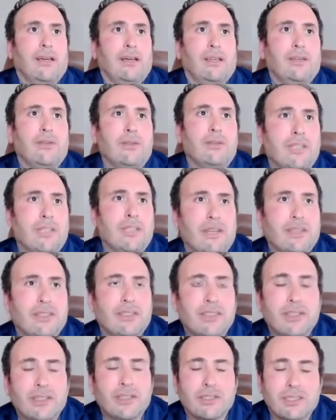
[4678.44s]
there is a
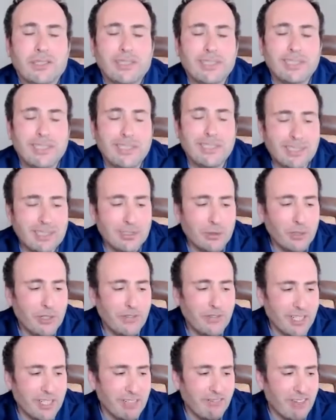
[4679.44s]

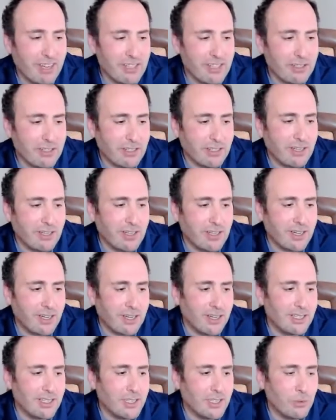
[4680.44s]
terrific investor
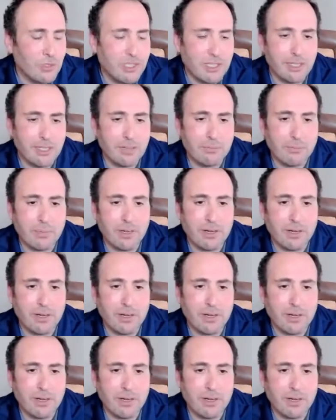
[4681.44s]
uh, in Switzerland,